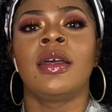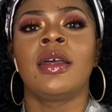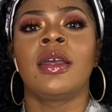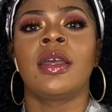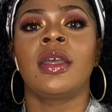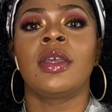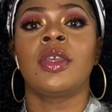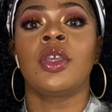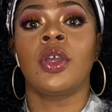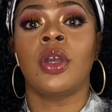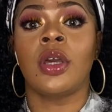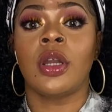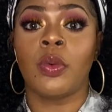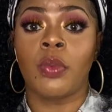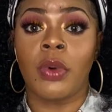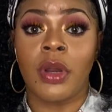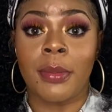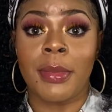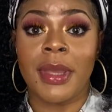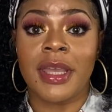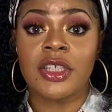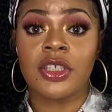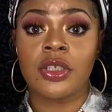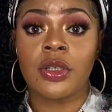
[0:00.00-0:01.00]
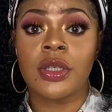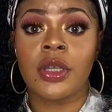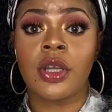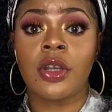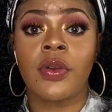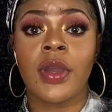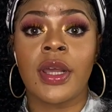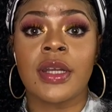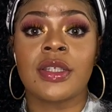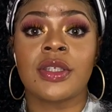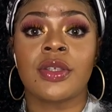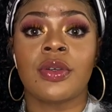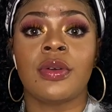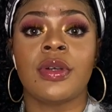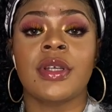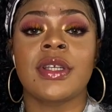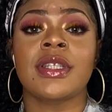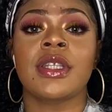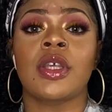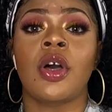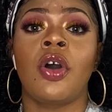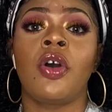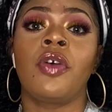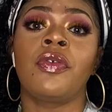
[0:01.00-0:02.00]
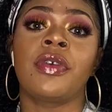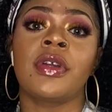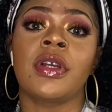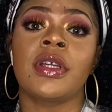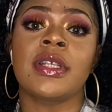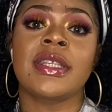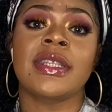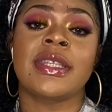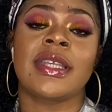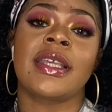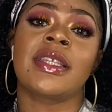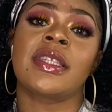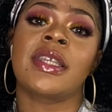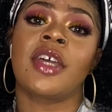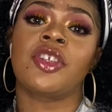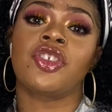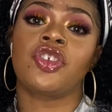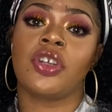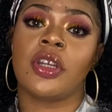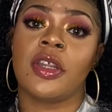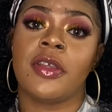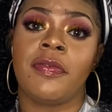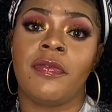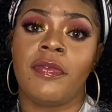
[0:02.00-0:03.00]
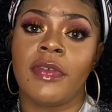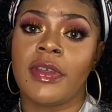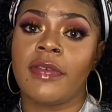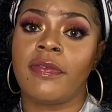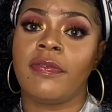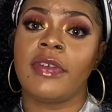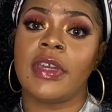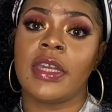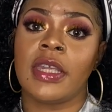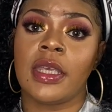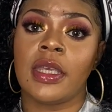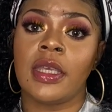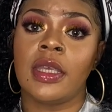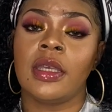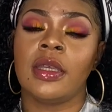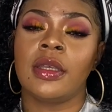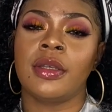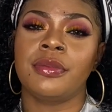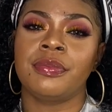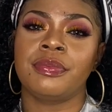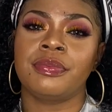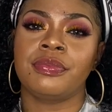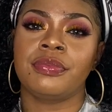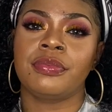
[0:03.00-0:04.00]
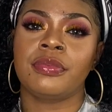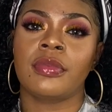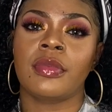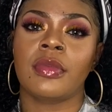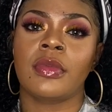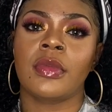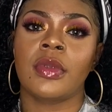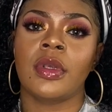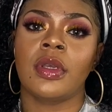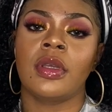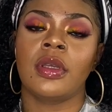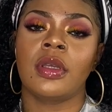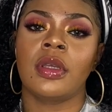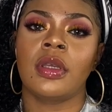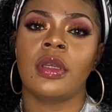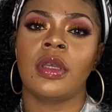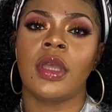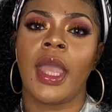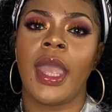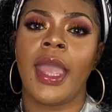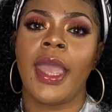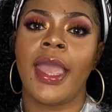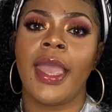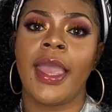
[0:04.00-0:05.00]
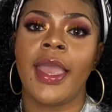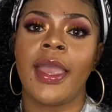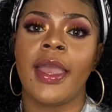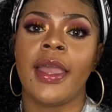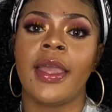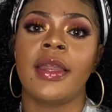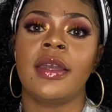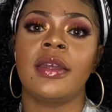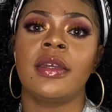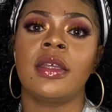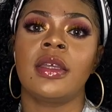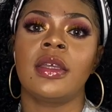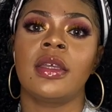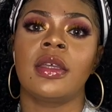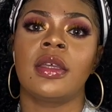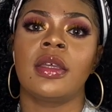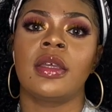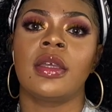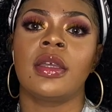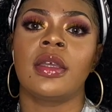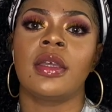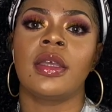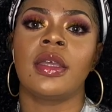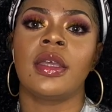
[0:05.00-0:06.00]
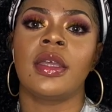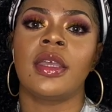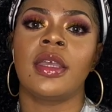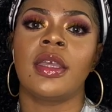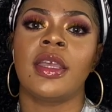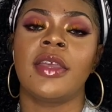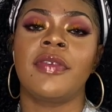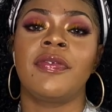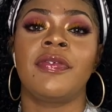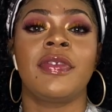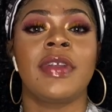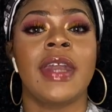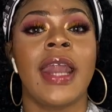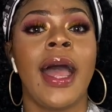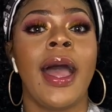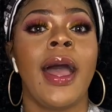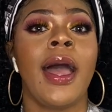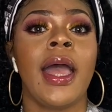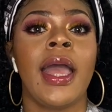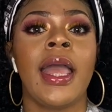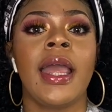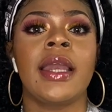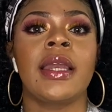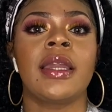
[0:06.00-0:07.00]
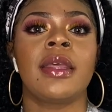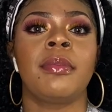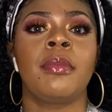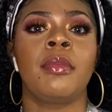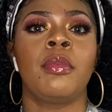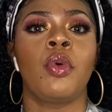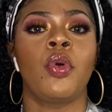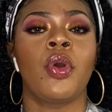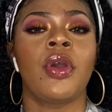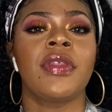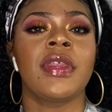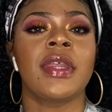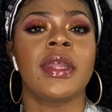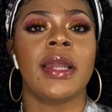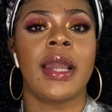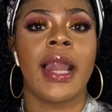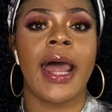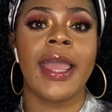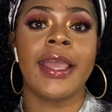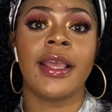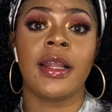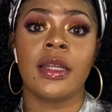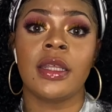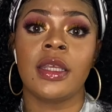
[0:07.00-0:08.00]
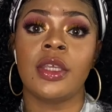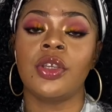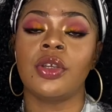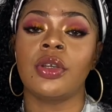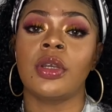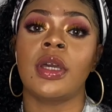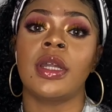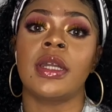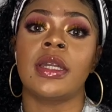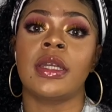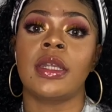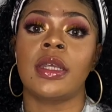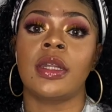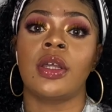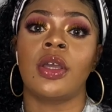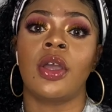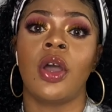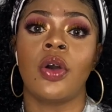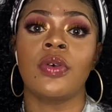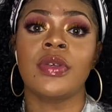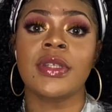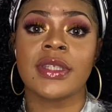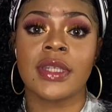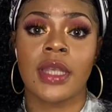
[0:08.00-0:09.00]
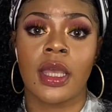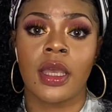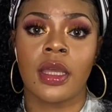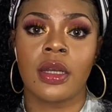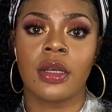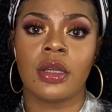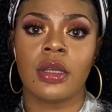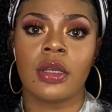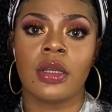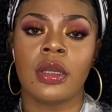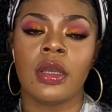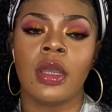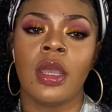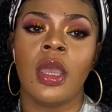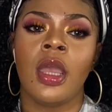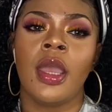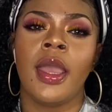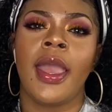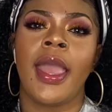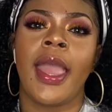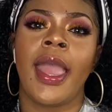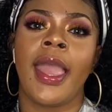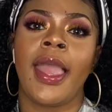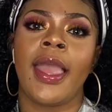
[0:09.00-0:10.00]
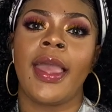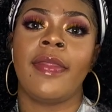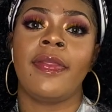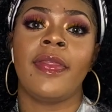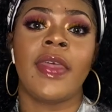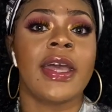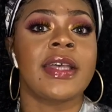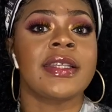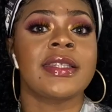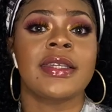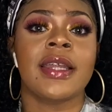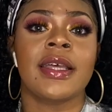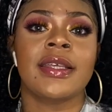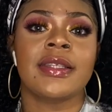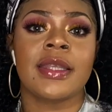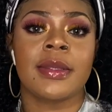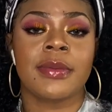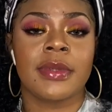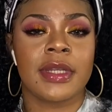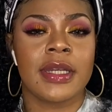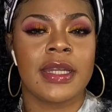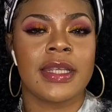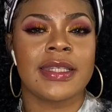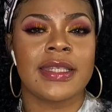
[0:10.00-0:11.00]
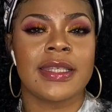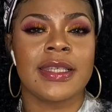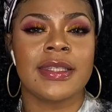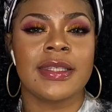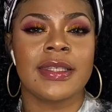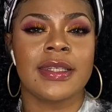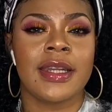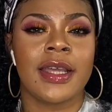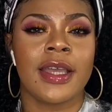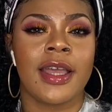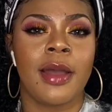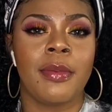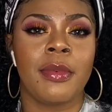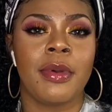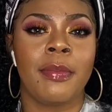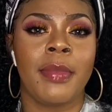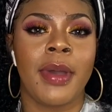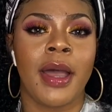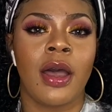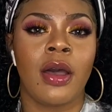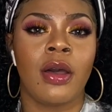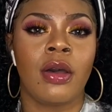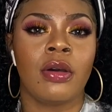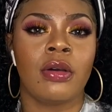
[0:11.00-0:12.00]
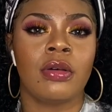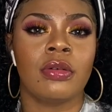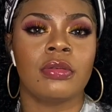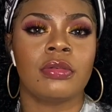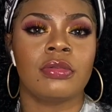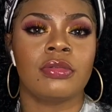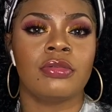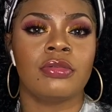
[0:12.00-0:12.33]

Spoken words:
You're gonna wanna make sure your credit score is over 650. And if not, more than likely, you're gonna need a co-signer. And that's not something that's easy to come about,